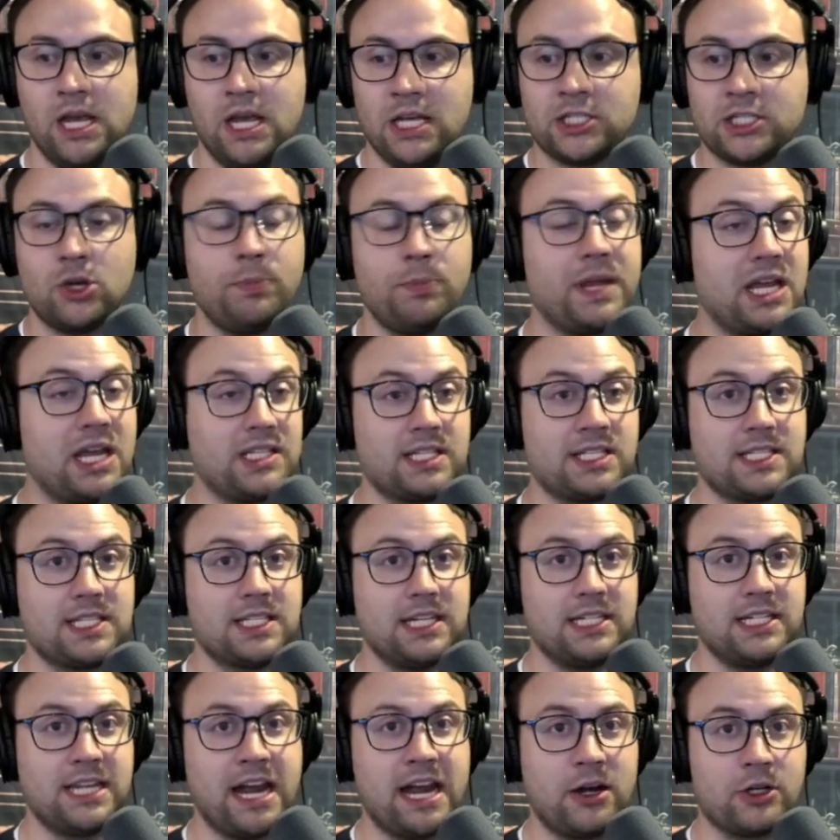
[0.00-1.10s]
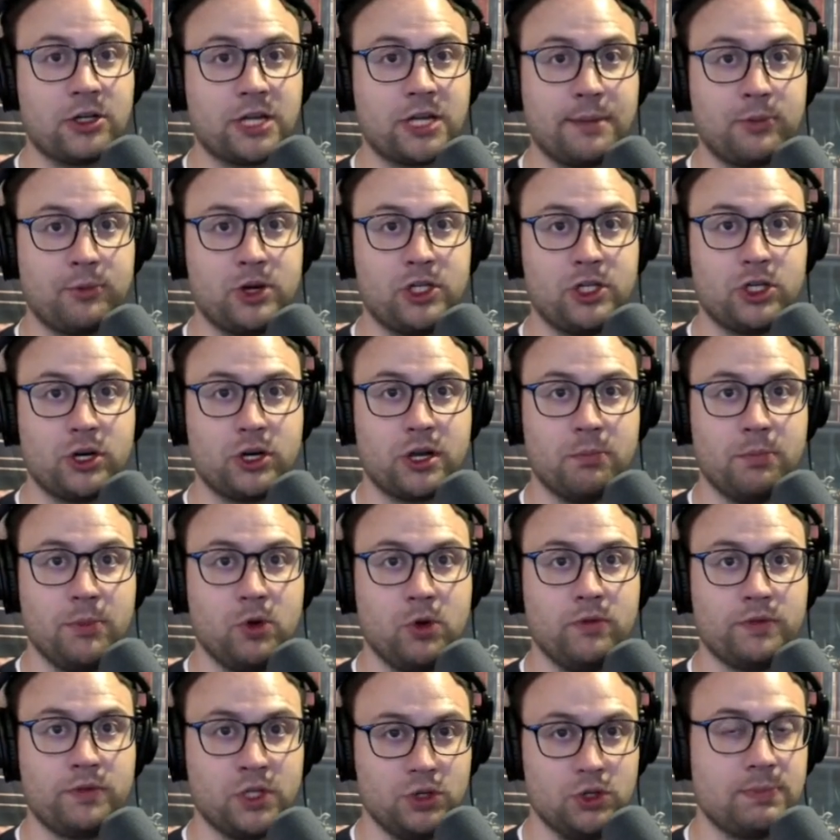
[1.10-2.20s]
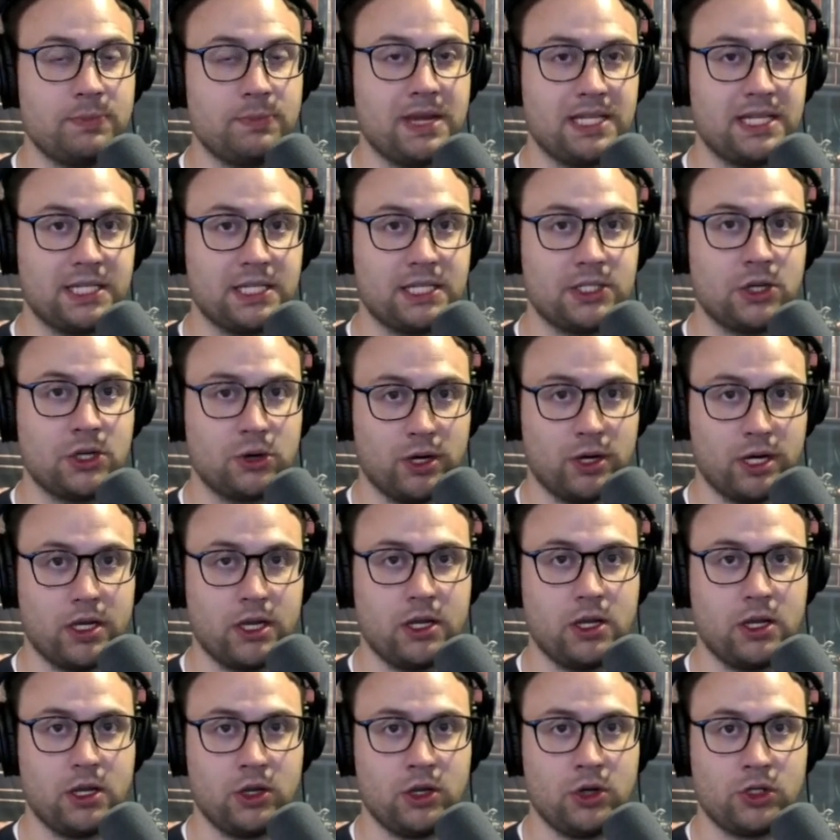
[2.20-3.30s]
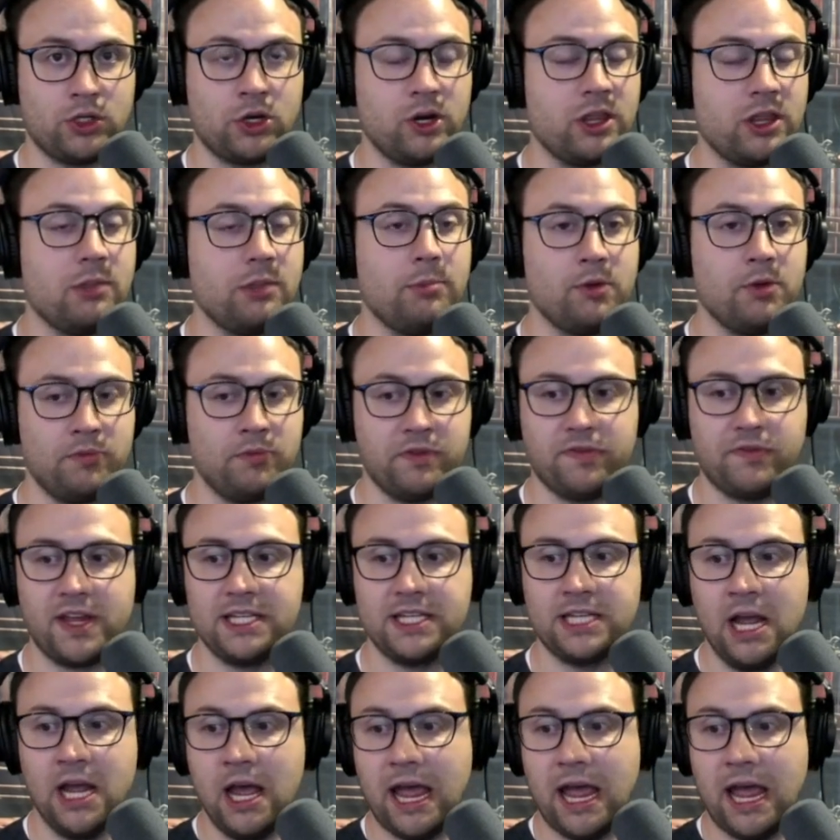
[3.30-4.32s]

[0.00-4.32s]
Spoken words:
So because it's an attacker type creature, it can move 2 spaces during your turn in the movement phase